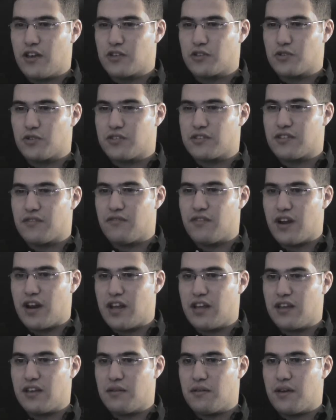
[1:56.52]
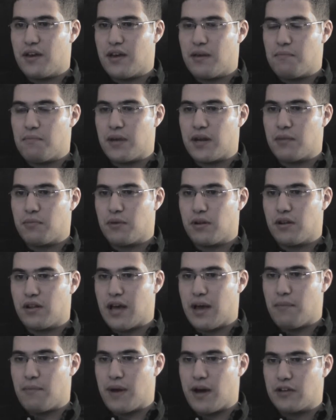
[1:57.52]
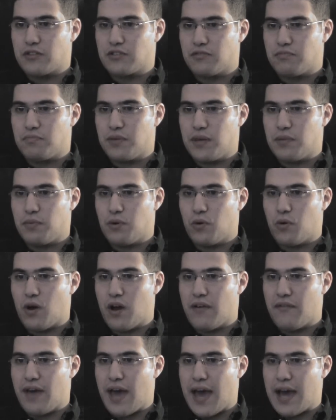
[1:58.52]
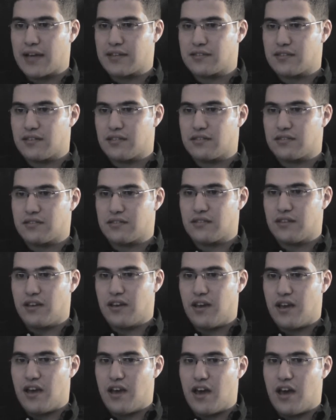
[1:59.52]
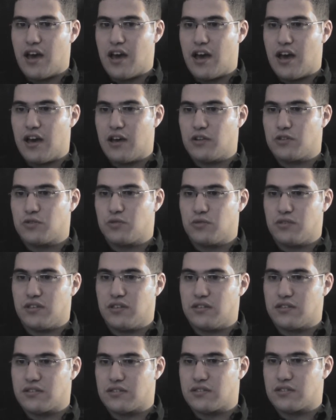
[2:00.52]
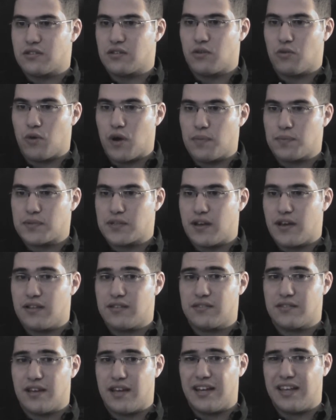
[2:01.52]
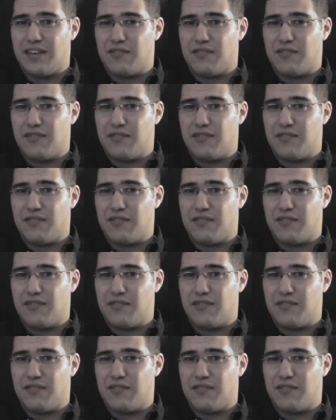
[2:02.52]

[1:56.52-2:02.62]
So it's a very minimal amount of people who have access to these websites, and